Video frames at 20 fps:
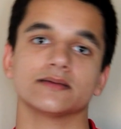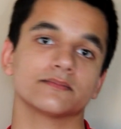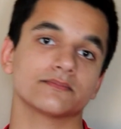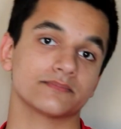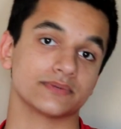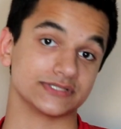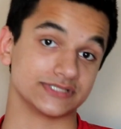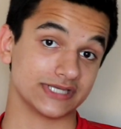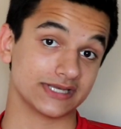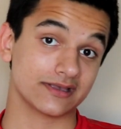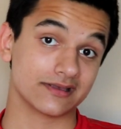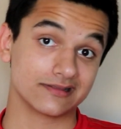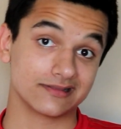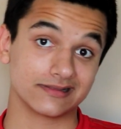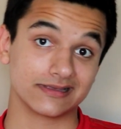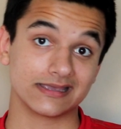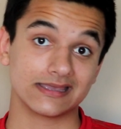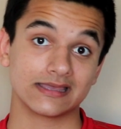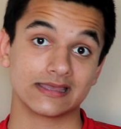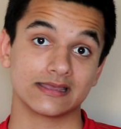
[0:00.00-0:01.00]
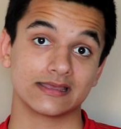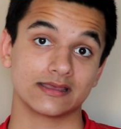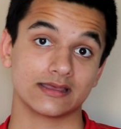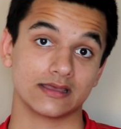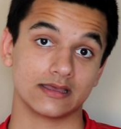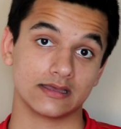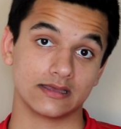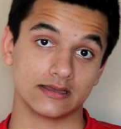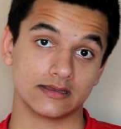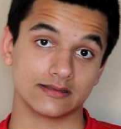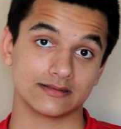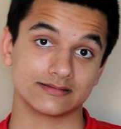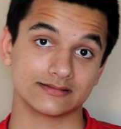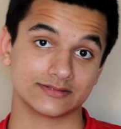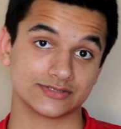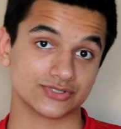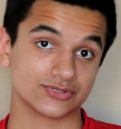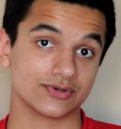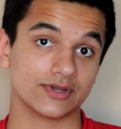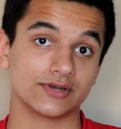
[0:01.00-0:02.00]
Particularly, uh,
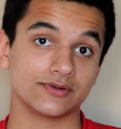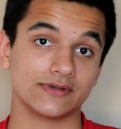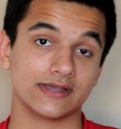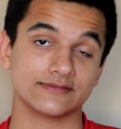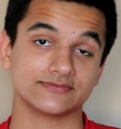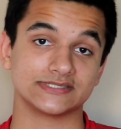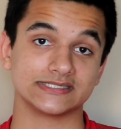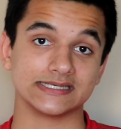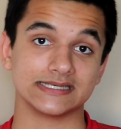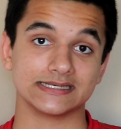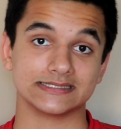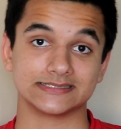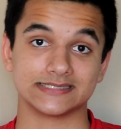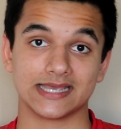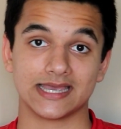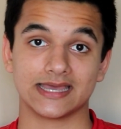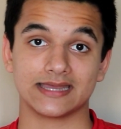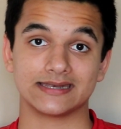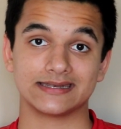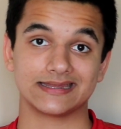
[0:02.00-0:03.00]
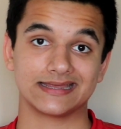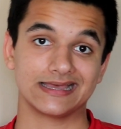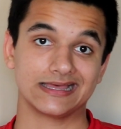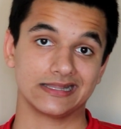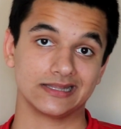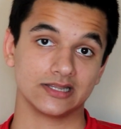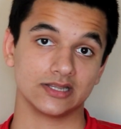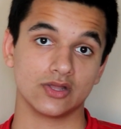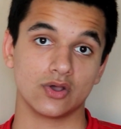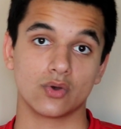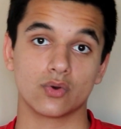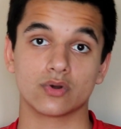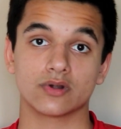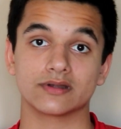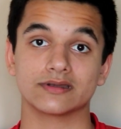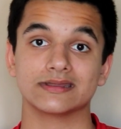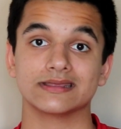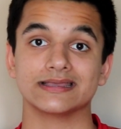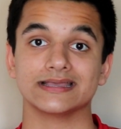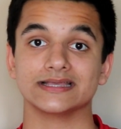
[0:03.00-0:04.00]
Toronto FC has had a
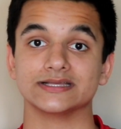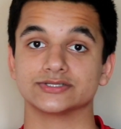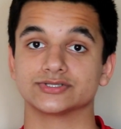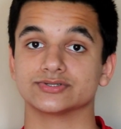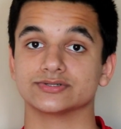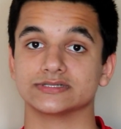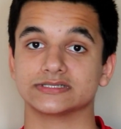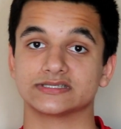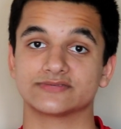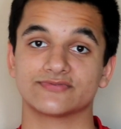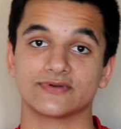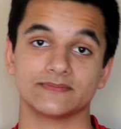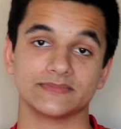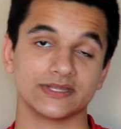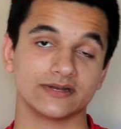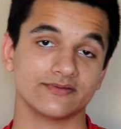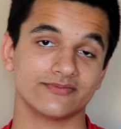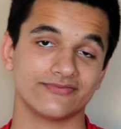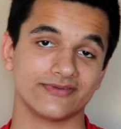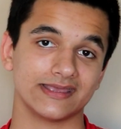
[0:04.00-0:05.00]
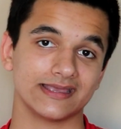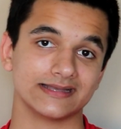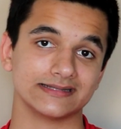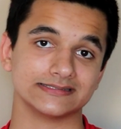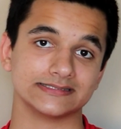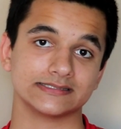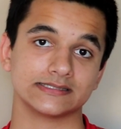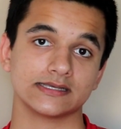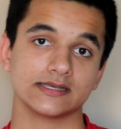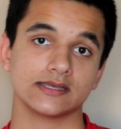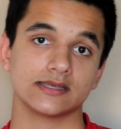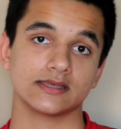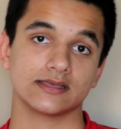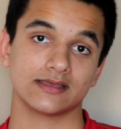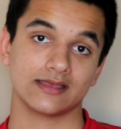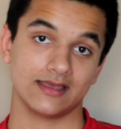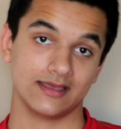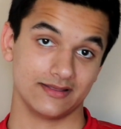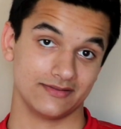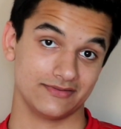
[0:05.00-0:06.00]
lowered interest from their fans.
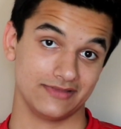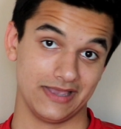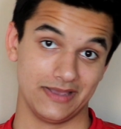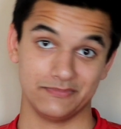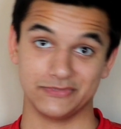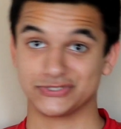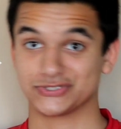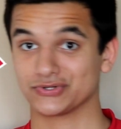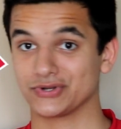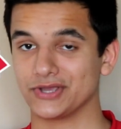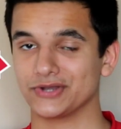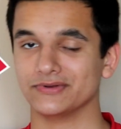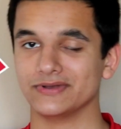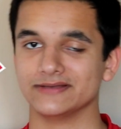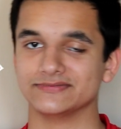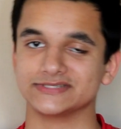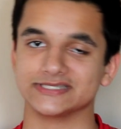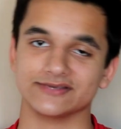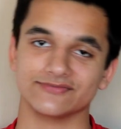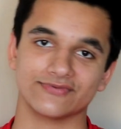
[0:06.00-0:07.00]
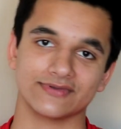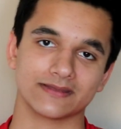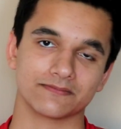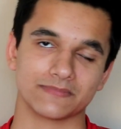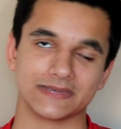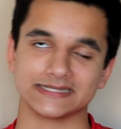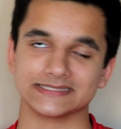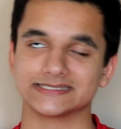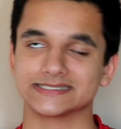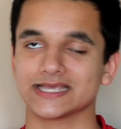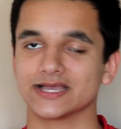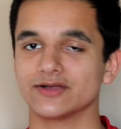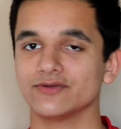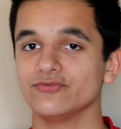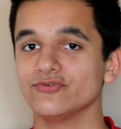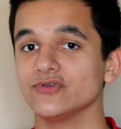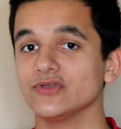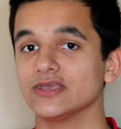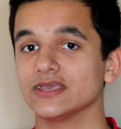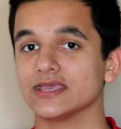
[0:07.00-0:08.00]
Uh, I'm a Toronto FC fan
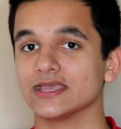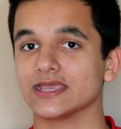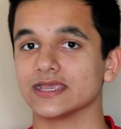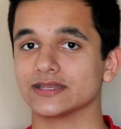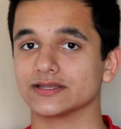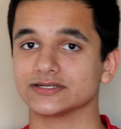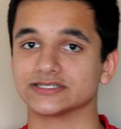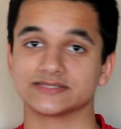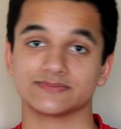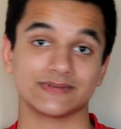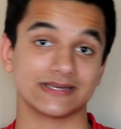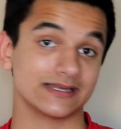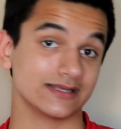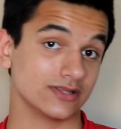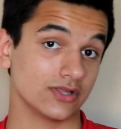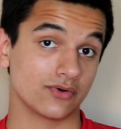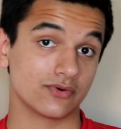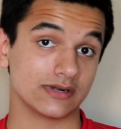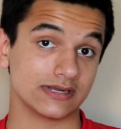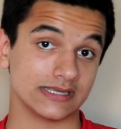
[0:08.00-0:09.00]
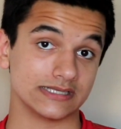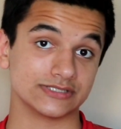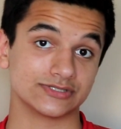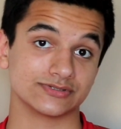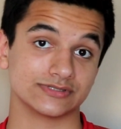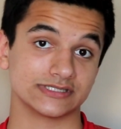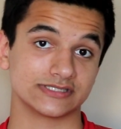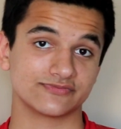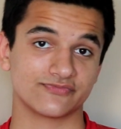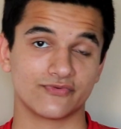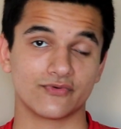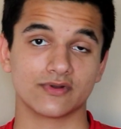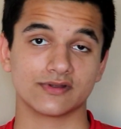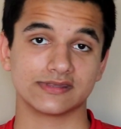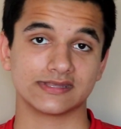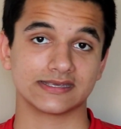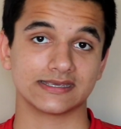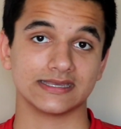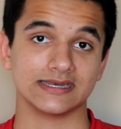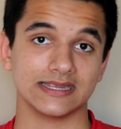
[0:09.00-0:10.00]
myself, and there's been a lowered interest for
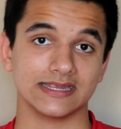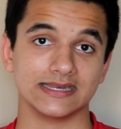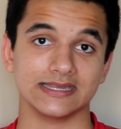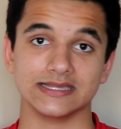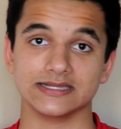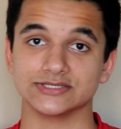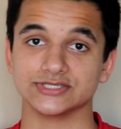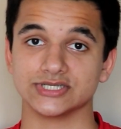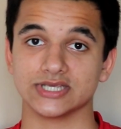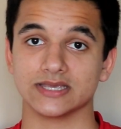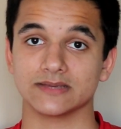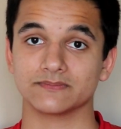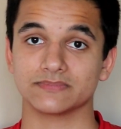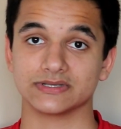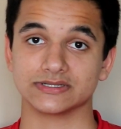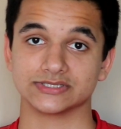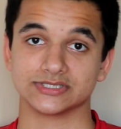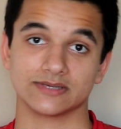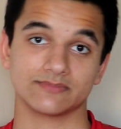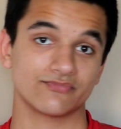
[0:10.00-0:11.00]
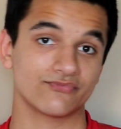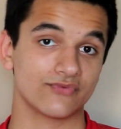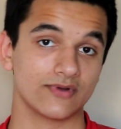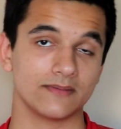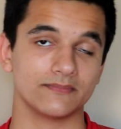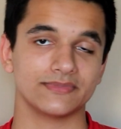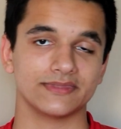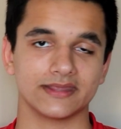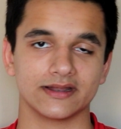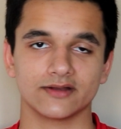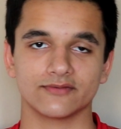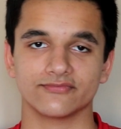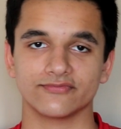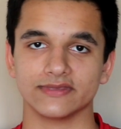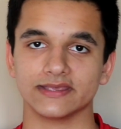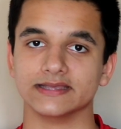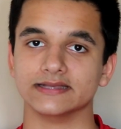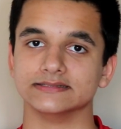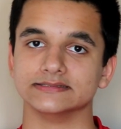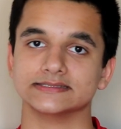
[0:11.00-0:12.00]
the Canadian Championship from their
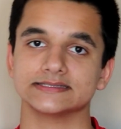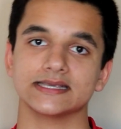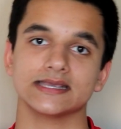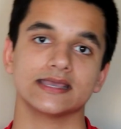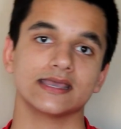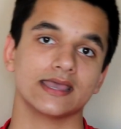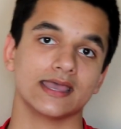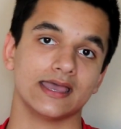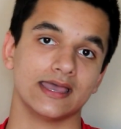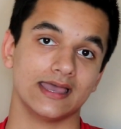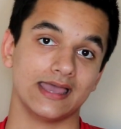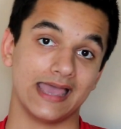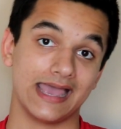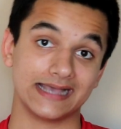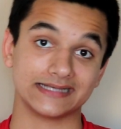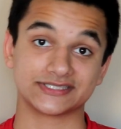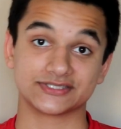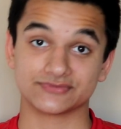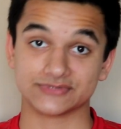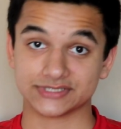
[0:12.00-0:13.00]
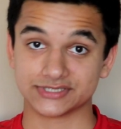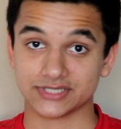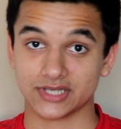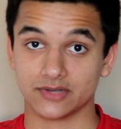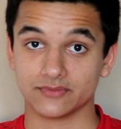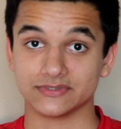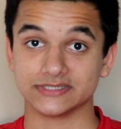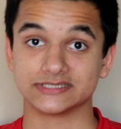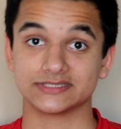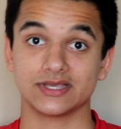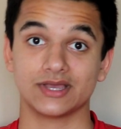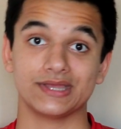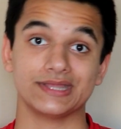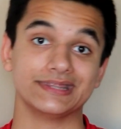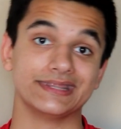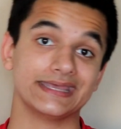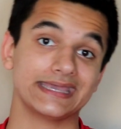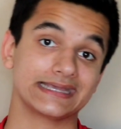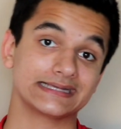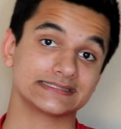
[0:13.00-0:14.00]
fans. Uh, as a result, we saw
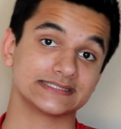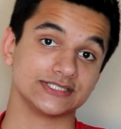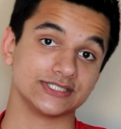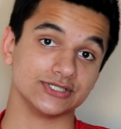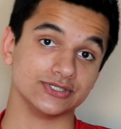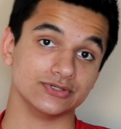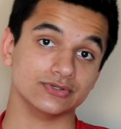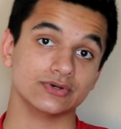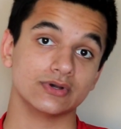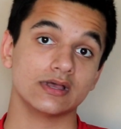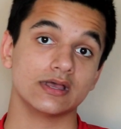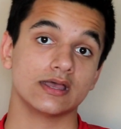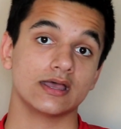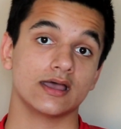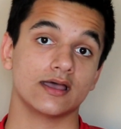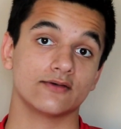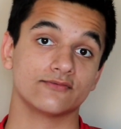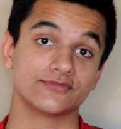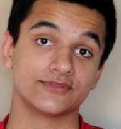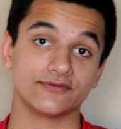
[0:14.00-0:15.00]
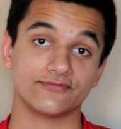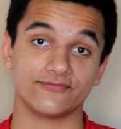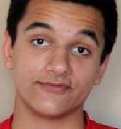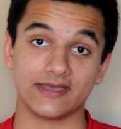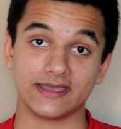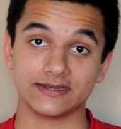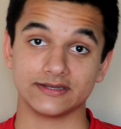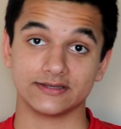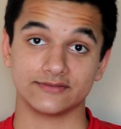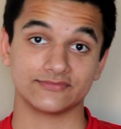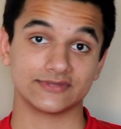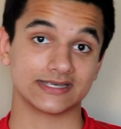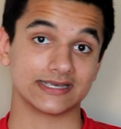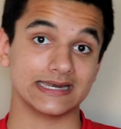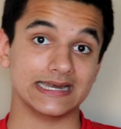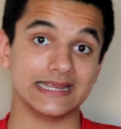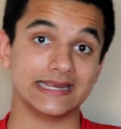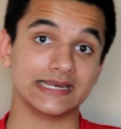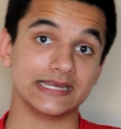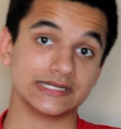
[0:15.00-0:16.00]
in leg two of the final of the
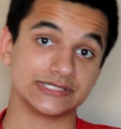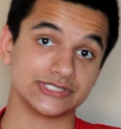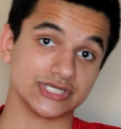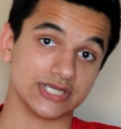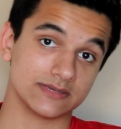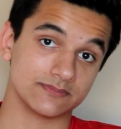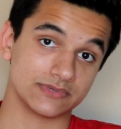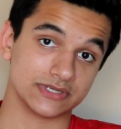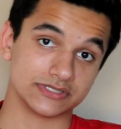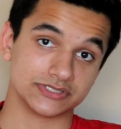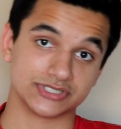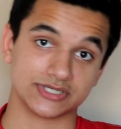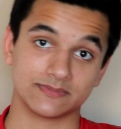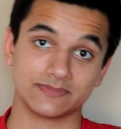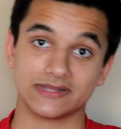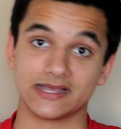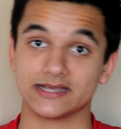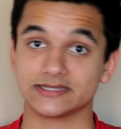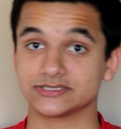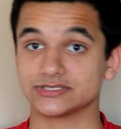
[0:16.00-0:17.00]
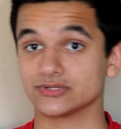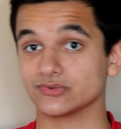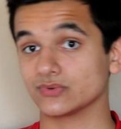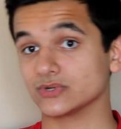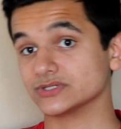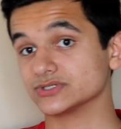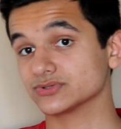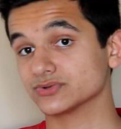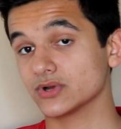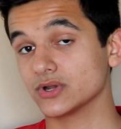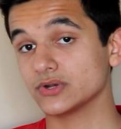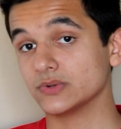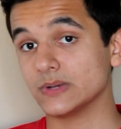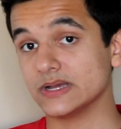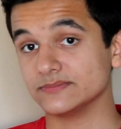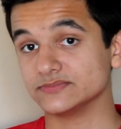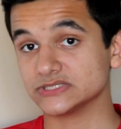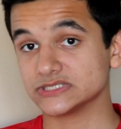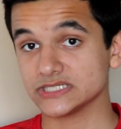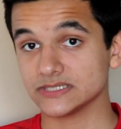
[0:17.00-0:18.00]
Canadian Championship last year where Toronto
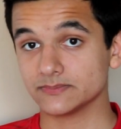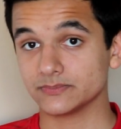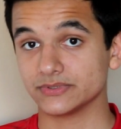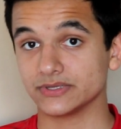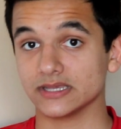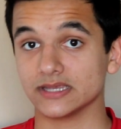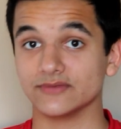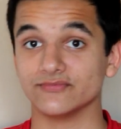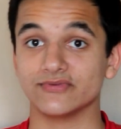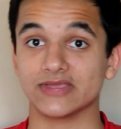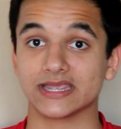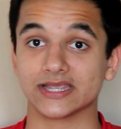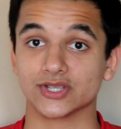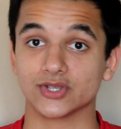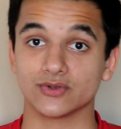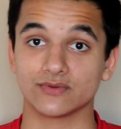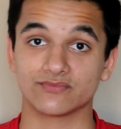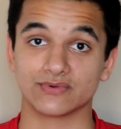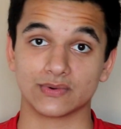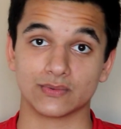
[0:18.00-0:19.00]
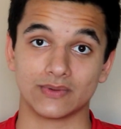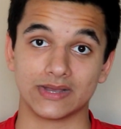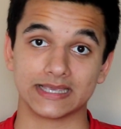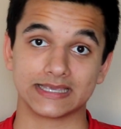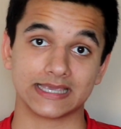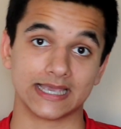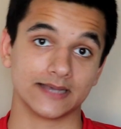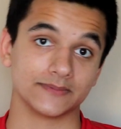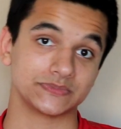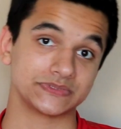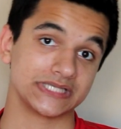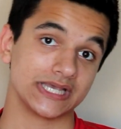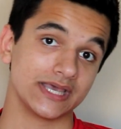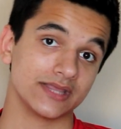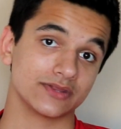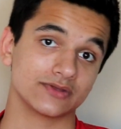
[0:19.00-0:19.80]
FC played Vancouver Whitecaps.